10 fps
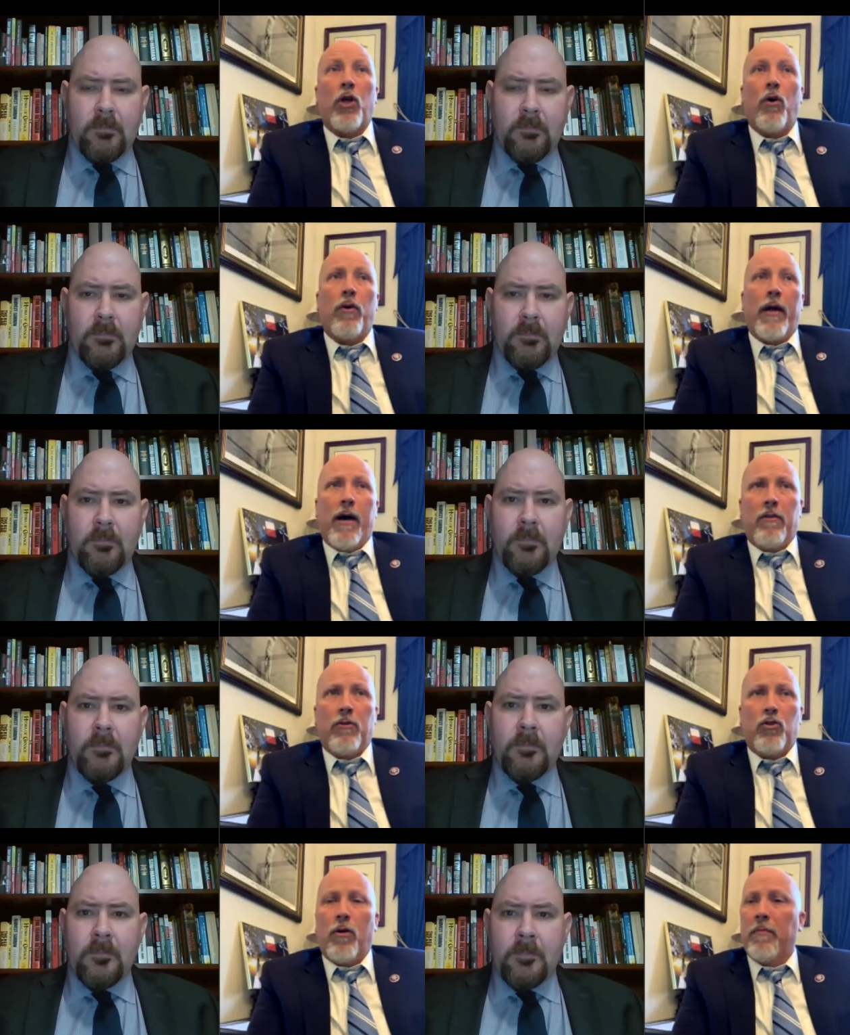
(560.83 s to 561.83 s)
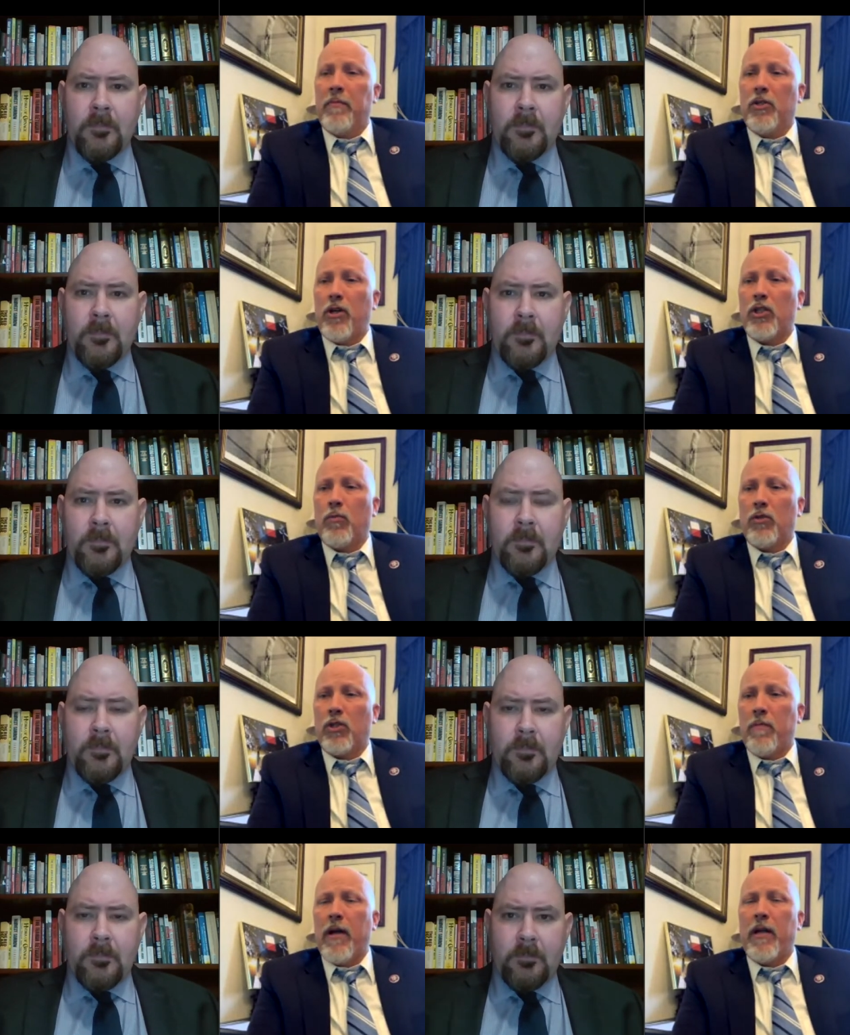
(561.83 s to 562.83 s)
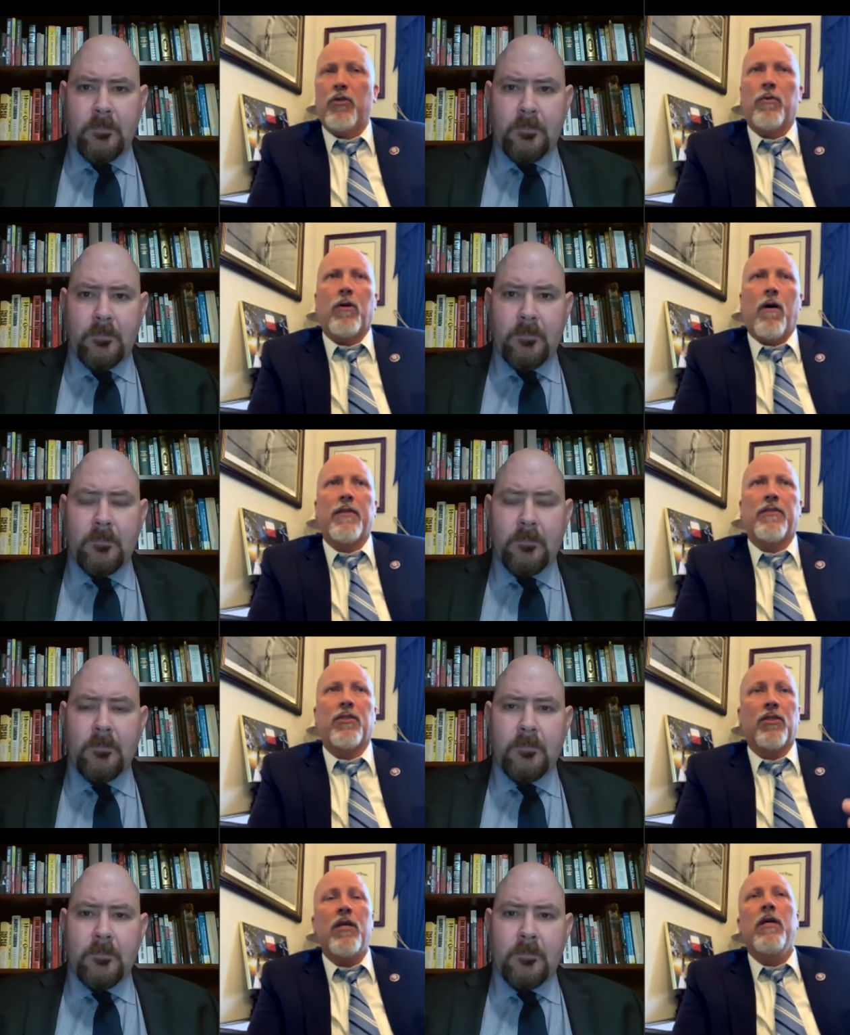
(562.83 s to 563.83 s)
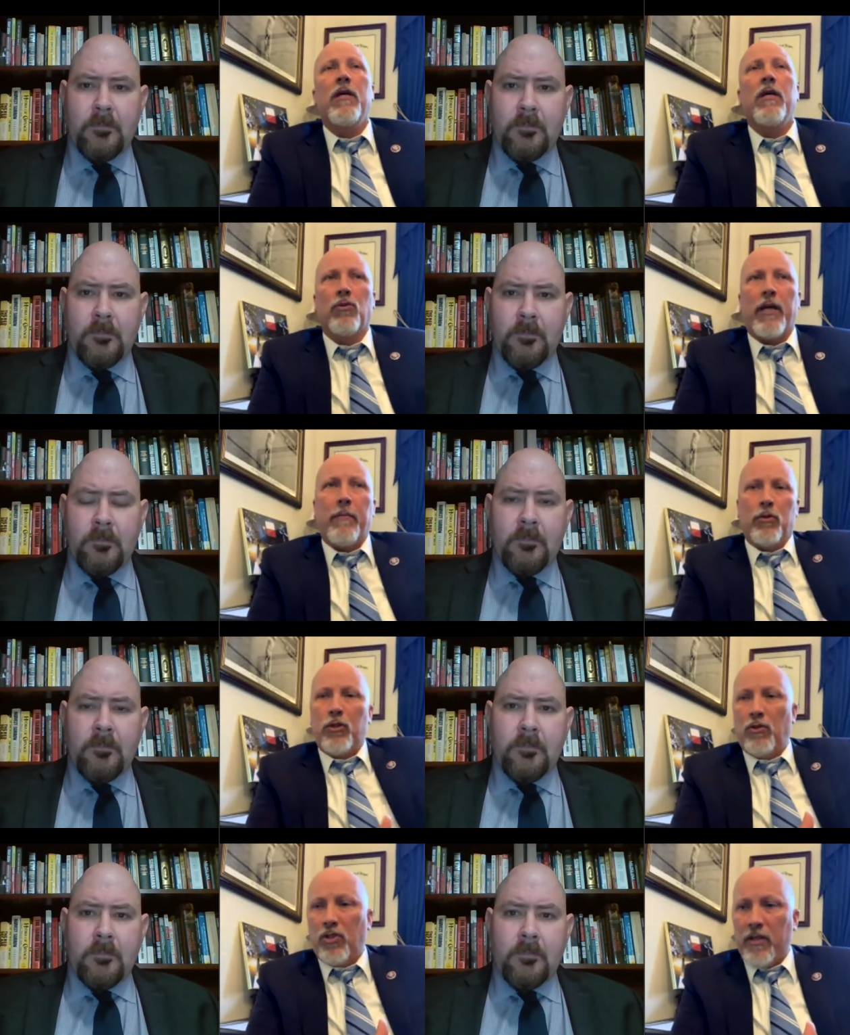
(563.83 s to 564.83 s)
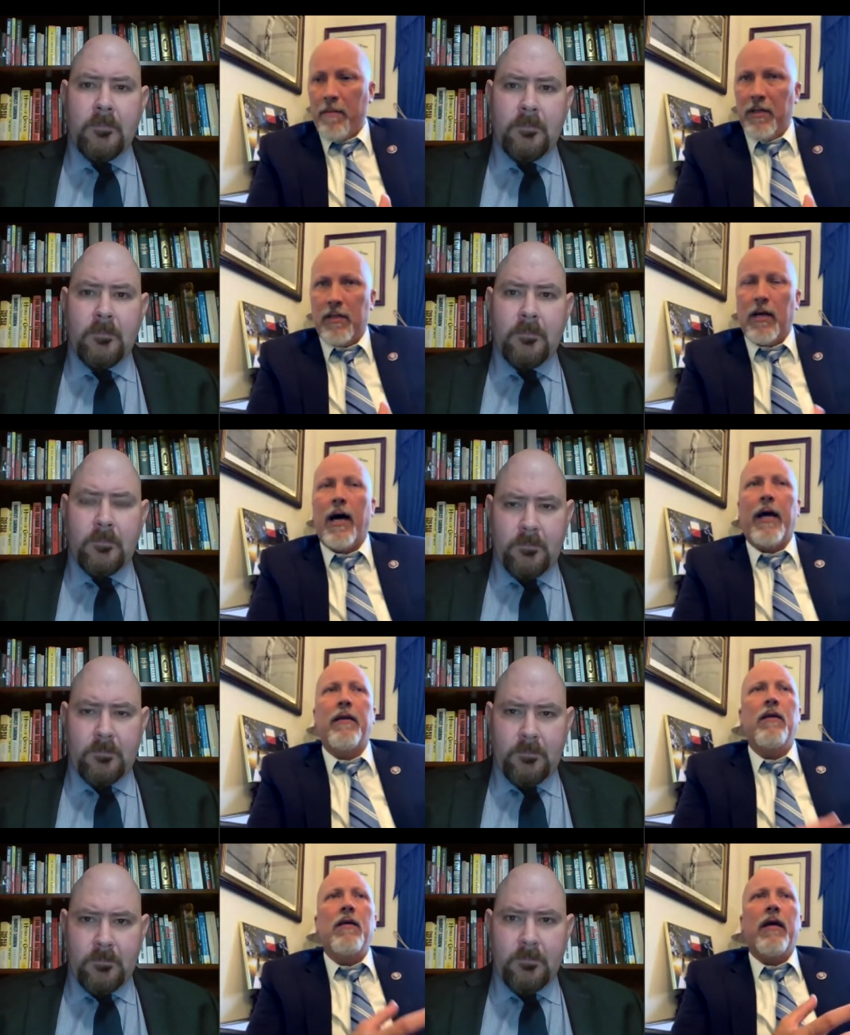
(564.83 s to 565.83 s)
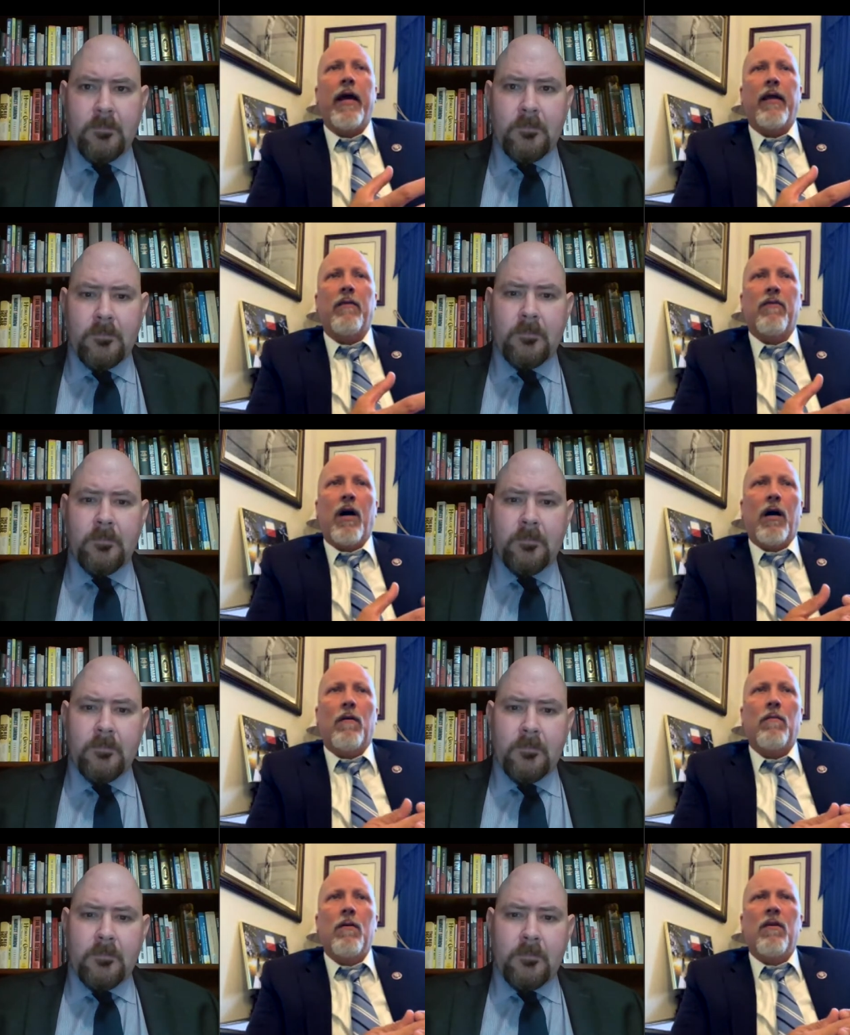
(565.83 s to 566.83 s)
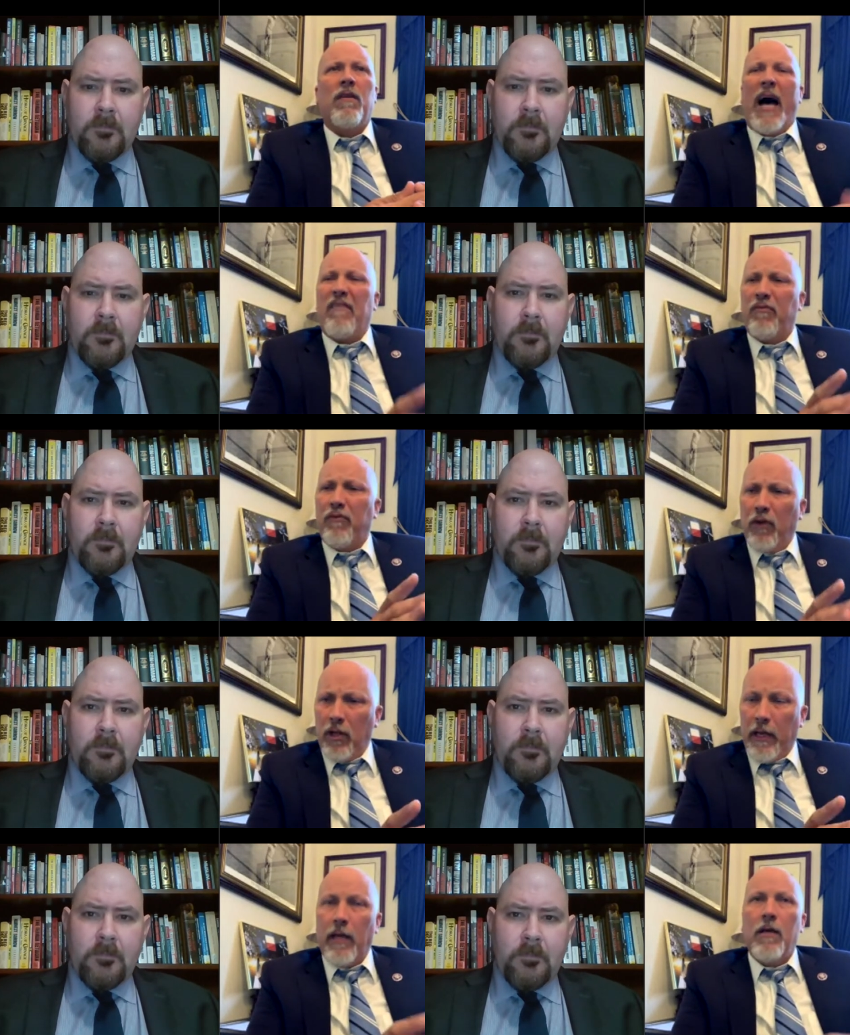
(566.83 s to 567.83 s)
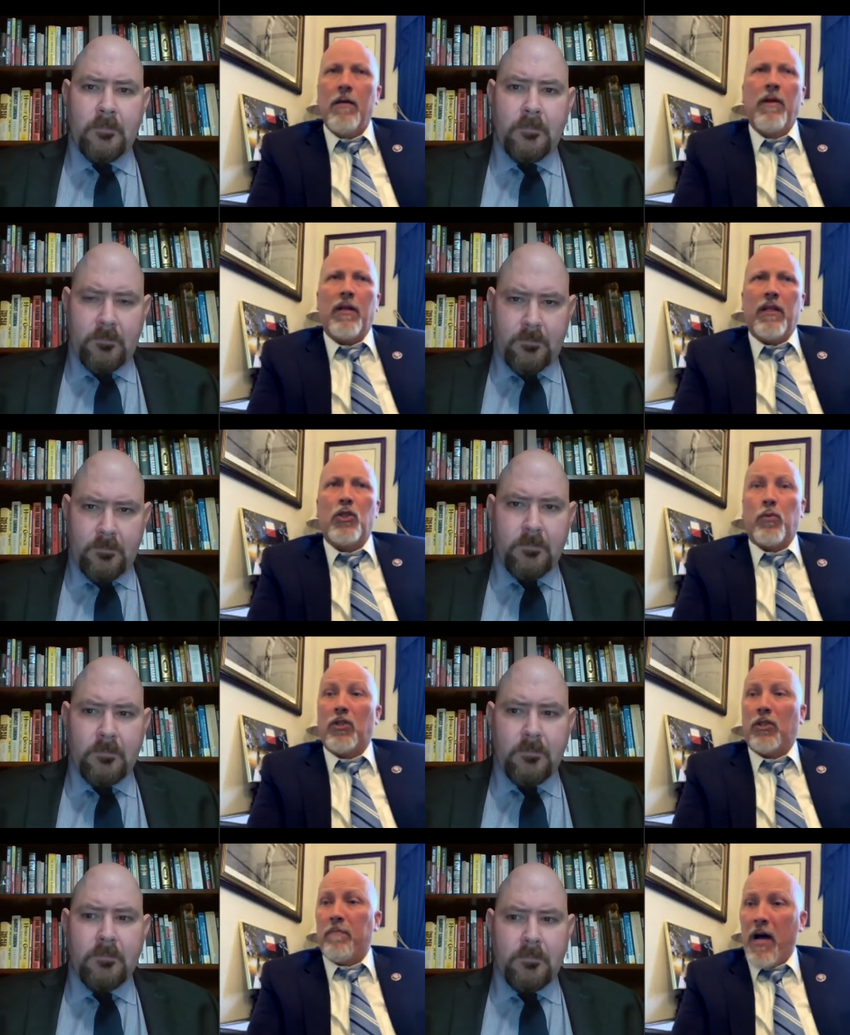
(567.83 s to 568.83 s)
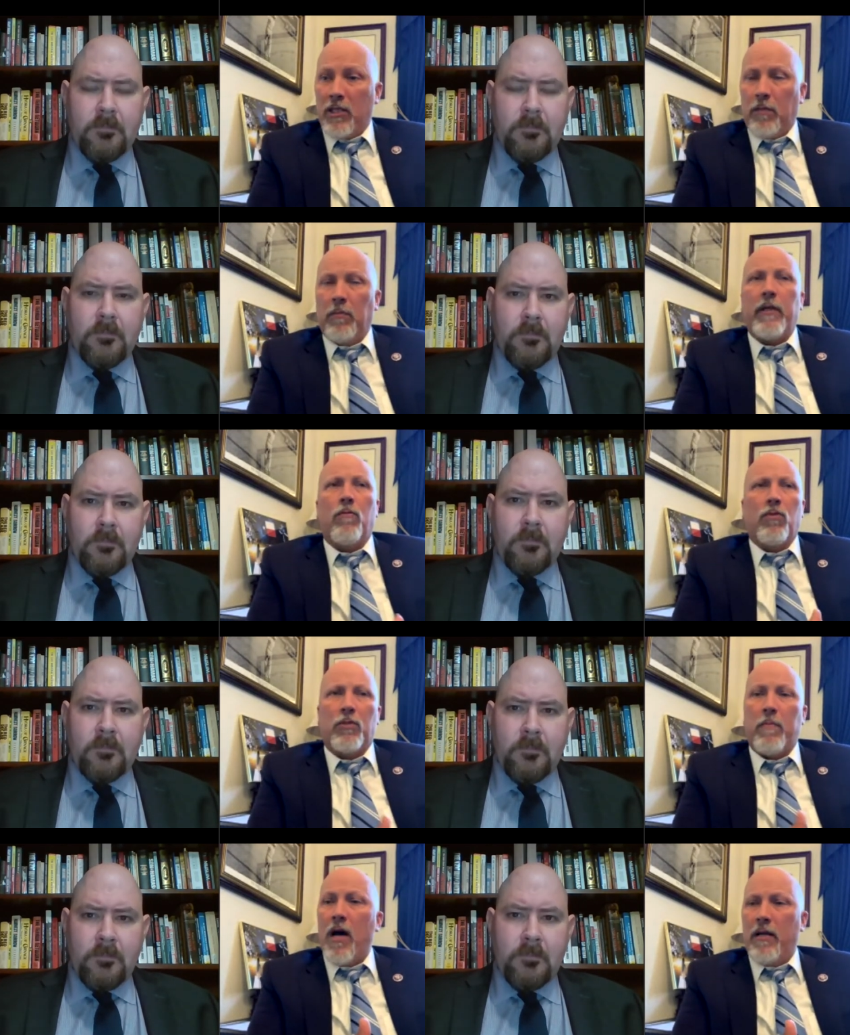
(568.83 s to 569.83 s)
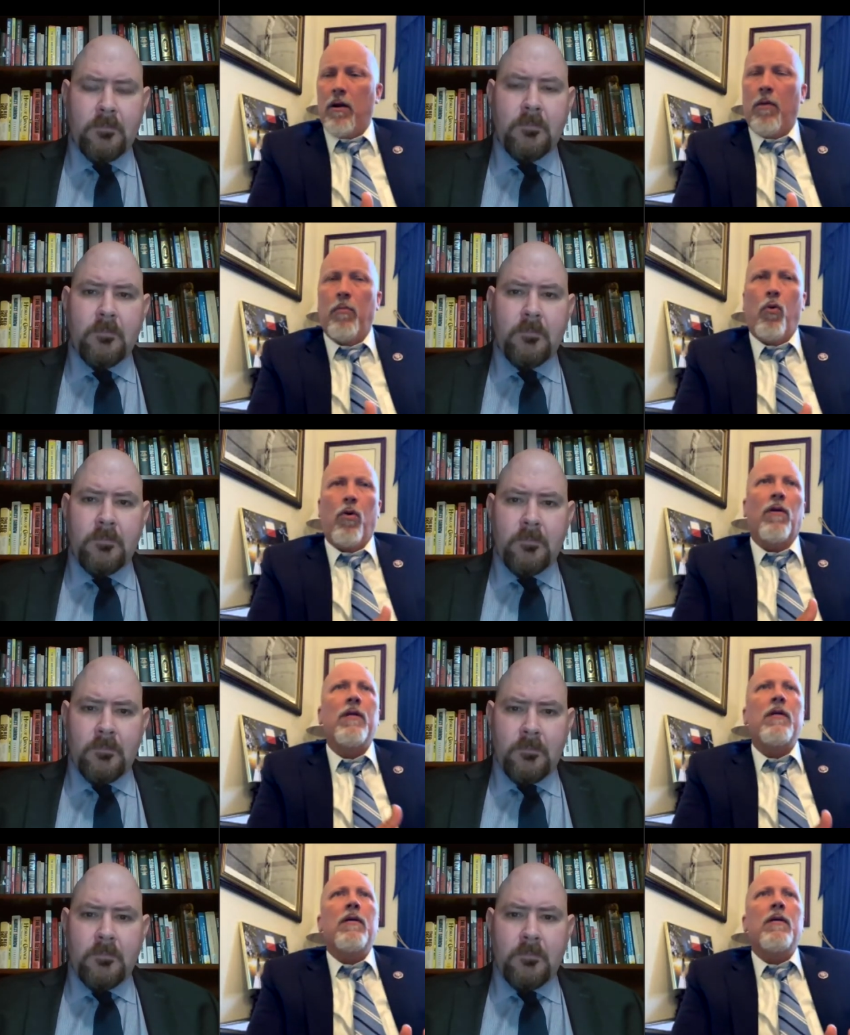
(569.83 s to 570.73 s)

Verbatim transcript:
Speaker 1: showed how the Trump administration responded to a crisis and was able to stem the tide and uh, not fully, but at least responsibly respond at our border.